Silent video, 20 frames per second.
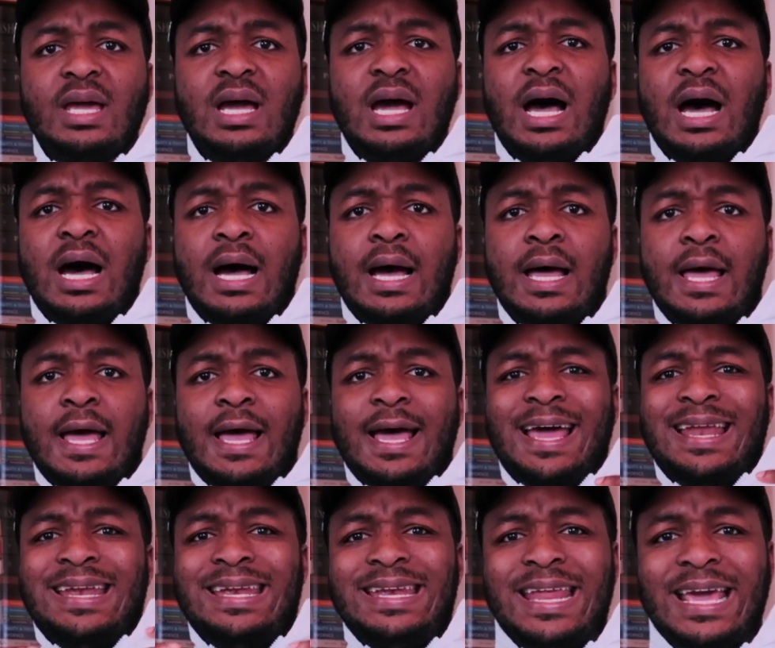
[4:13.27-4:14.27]
a
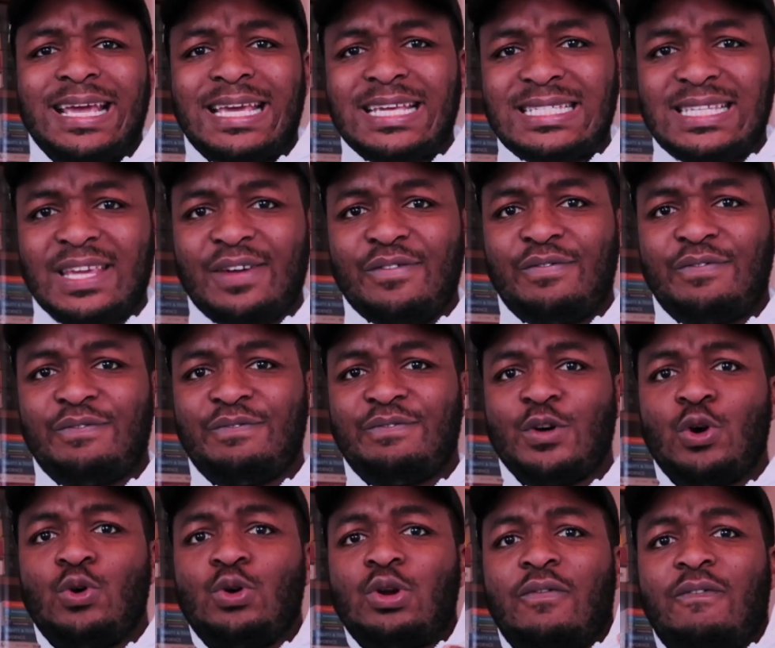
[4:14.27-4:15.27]
negative
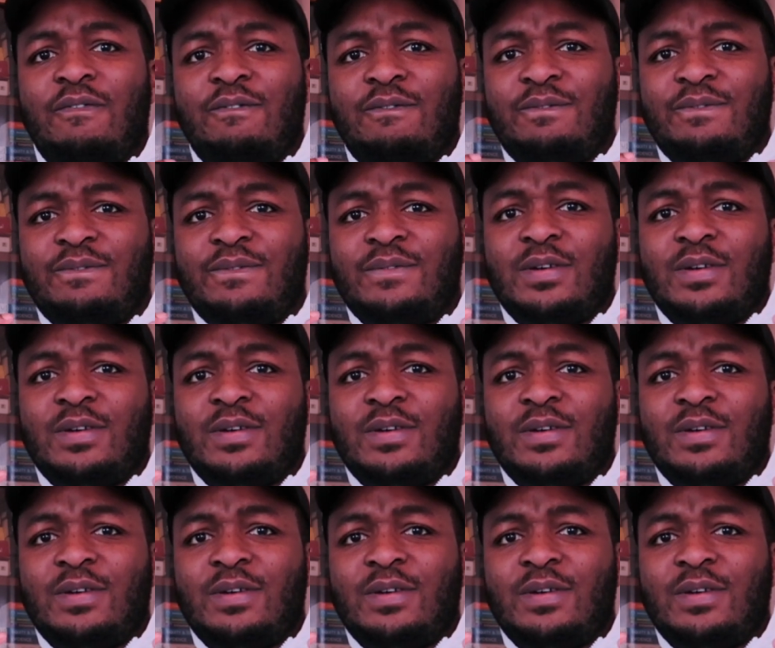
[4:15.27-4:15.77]
field of